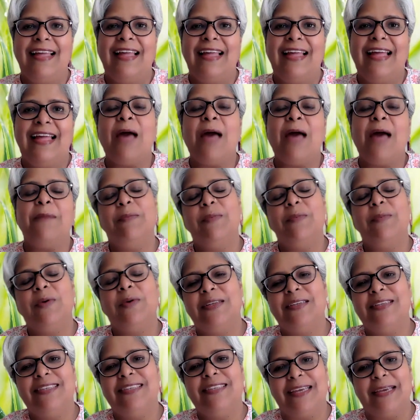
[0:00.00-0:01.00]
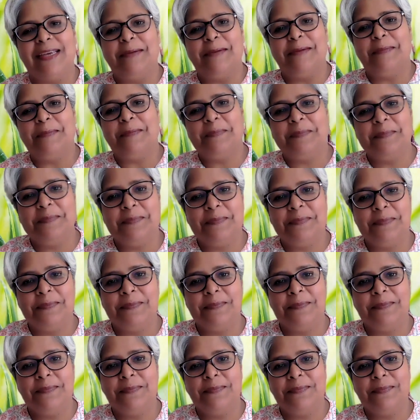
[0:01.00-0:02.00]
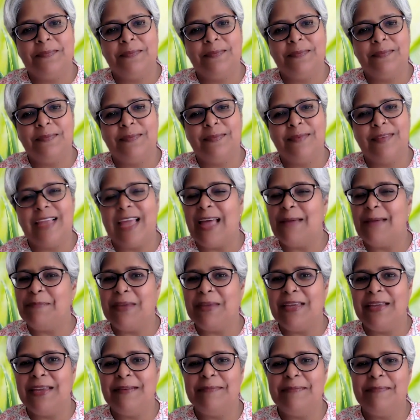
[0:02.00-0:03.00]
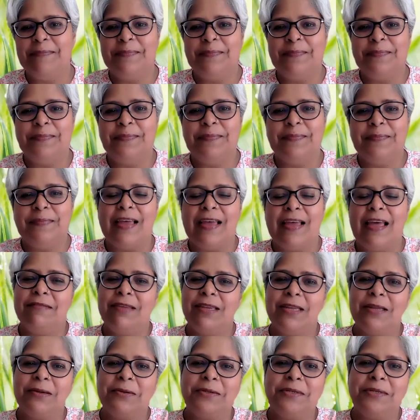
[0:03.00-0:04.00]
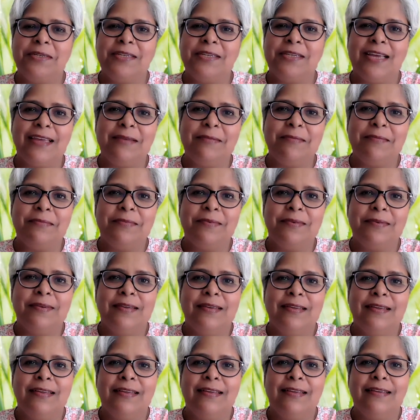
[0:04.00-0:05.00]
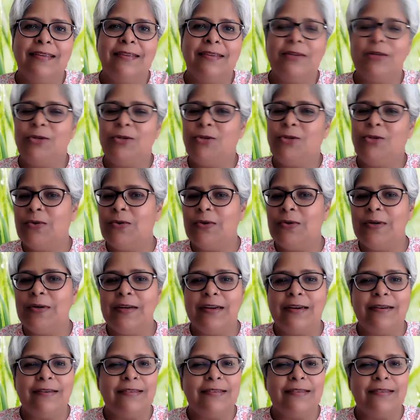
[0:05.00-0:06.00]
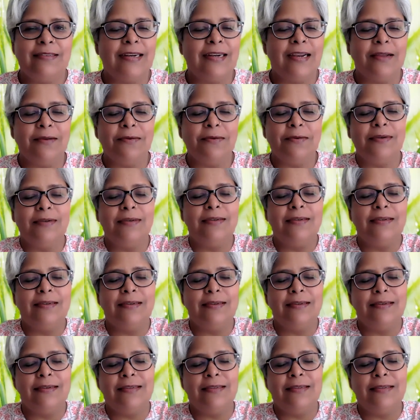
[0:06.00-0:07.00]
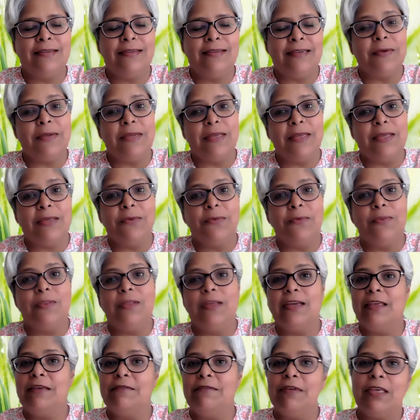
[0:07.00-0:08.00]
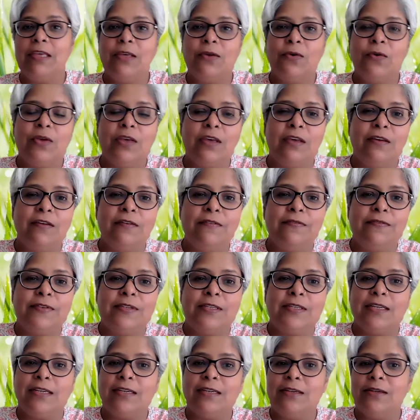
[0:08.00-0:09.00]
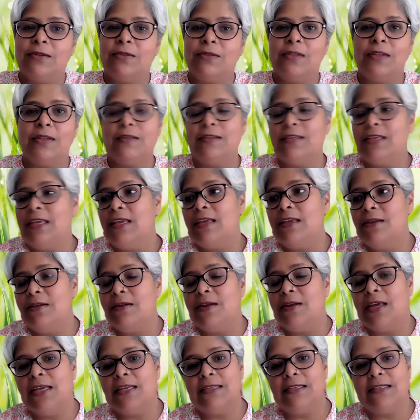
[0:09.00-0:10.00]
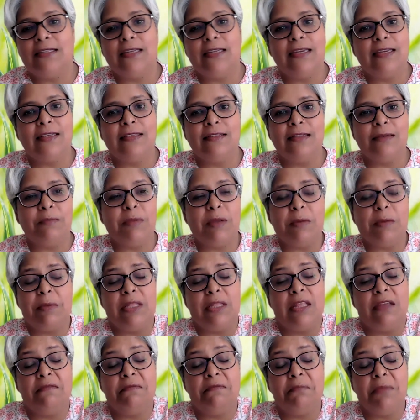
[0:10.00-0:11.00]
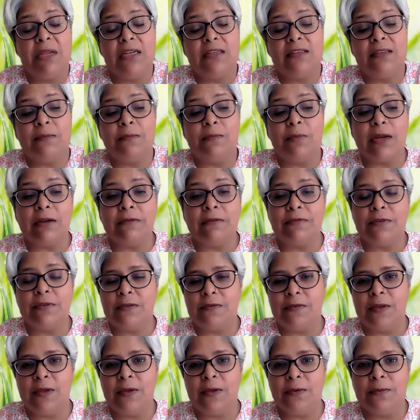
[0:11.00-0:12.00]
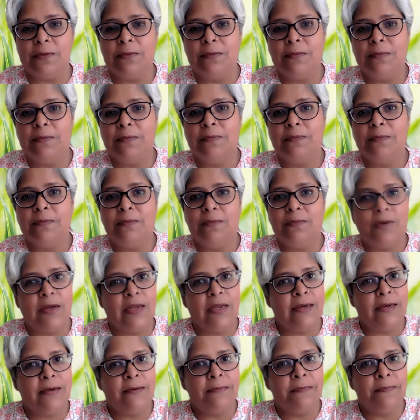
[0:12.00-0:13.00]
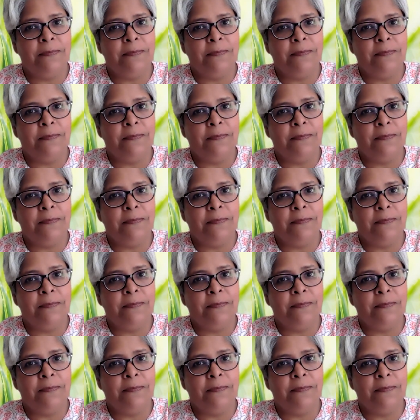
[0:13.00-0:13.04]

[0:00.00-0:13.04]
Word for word: Happy Mother's Day. Happy, having a good time. Your children are surrounding you. They're giving you gifts, and they're saying you nice things, and maybe they've made some breakfast for you, right?